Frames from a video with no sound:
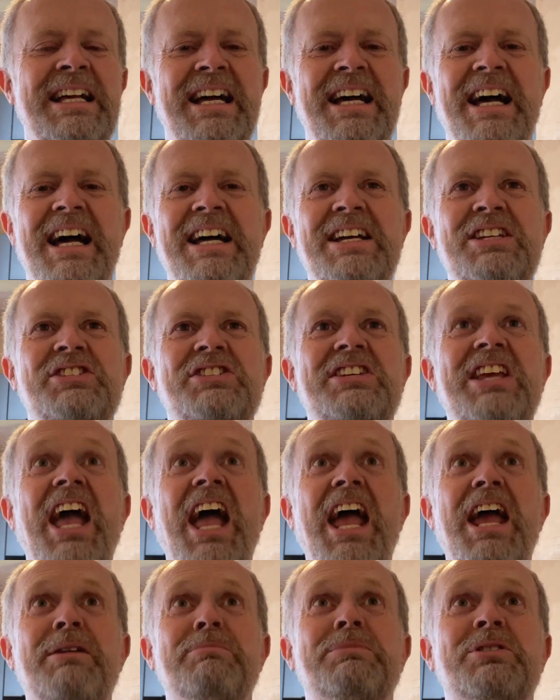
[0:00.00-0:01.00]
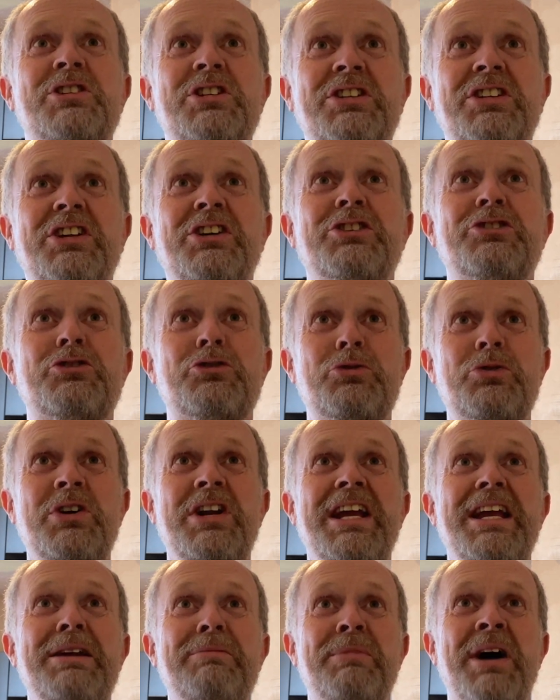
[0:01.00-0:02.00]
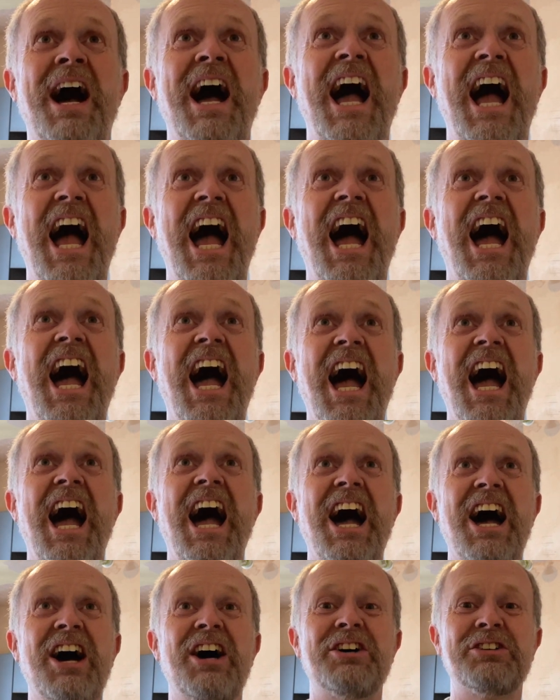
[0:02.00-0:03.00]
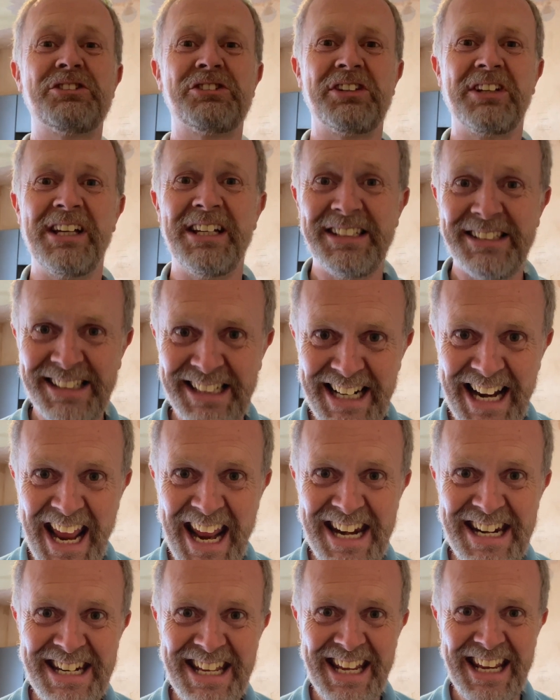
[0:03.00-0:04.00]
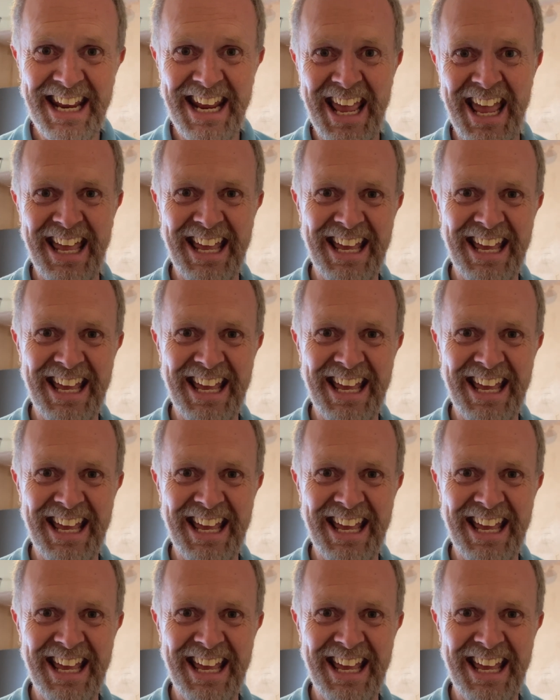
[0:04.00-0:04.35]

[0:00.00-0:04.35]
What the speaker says: Escape to the Dream House as an ending.